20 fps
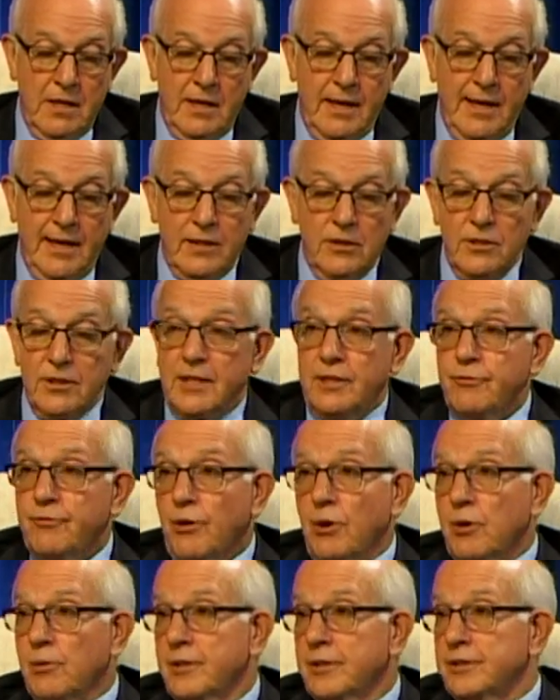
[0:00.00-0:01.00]
looking
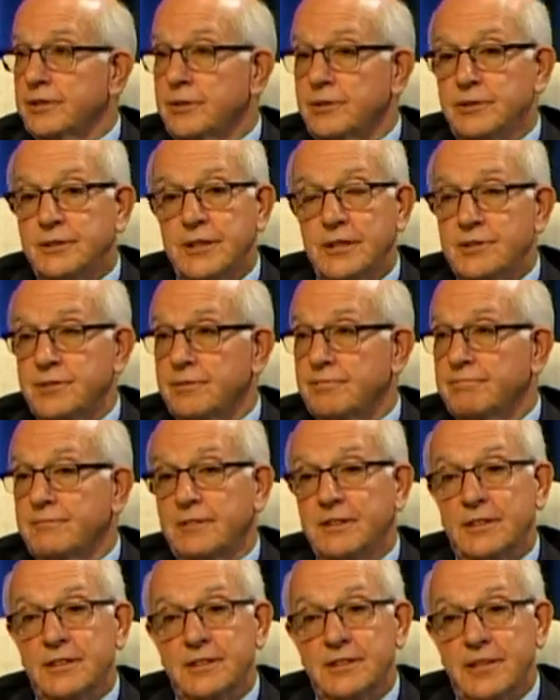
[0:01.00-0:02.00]
forward to just
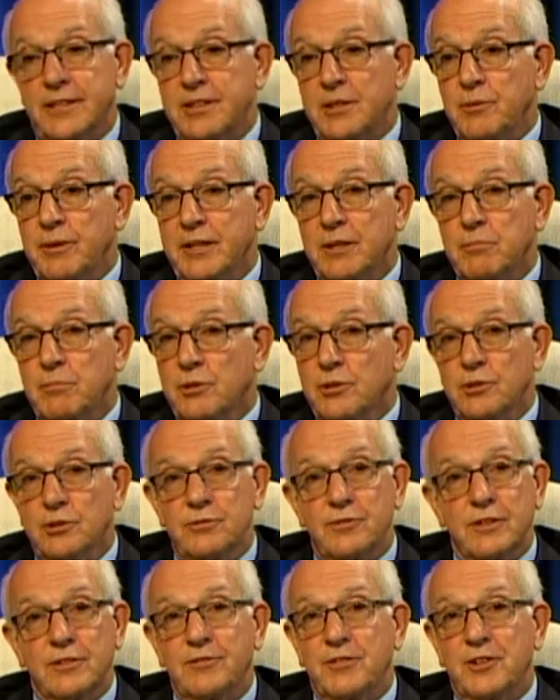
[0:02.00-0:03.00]
continuing to
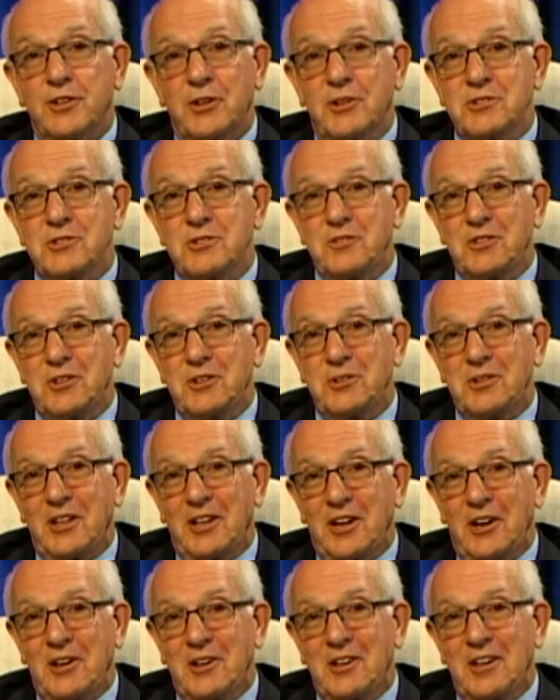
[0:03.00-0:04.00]
move. And for those of you that
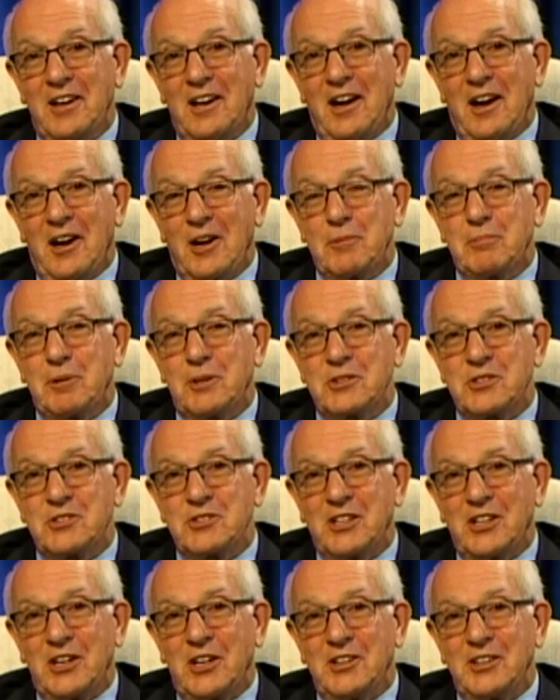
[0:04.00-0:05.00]
are
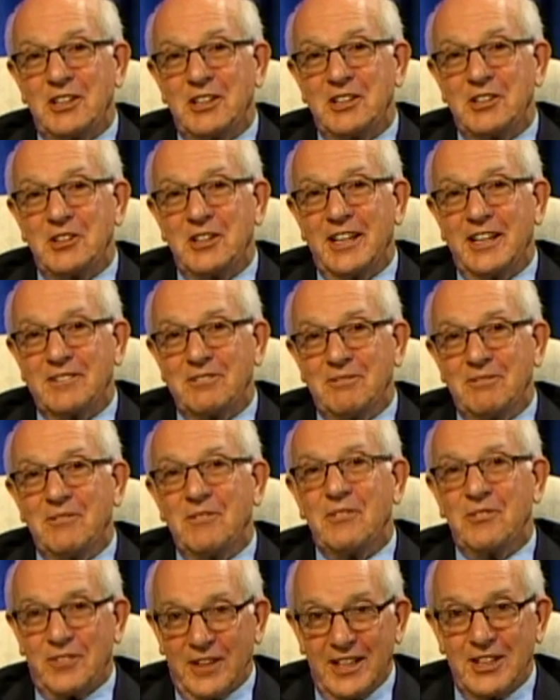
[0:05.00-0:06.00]
purchasing on the internet,
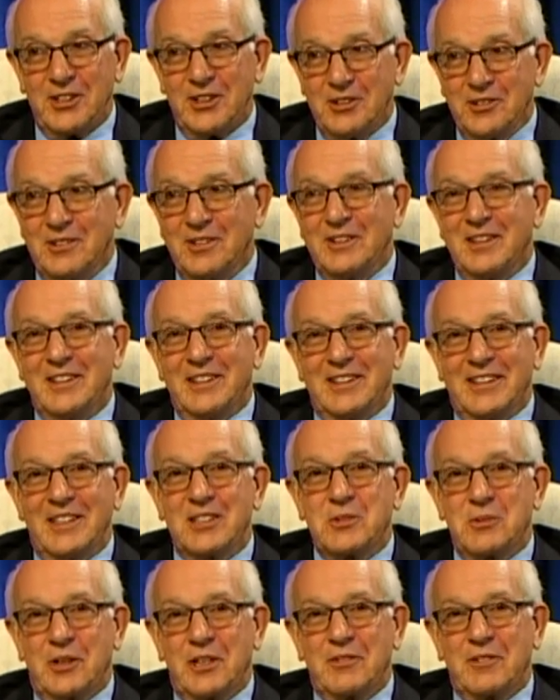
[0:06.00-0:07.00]
thank you. That's
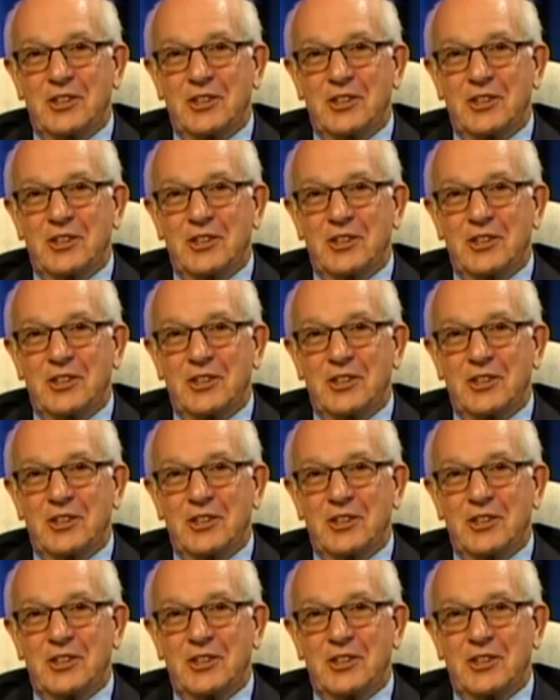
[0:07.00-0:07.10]
one of our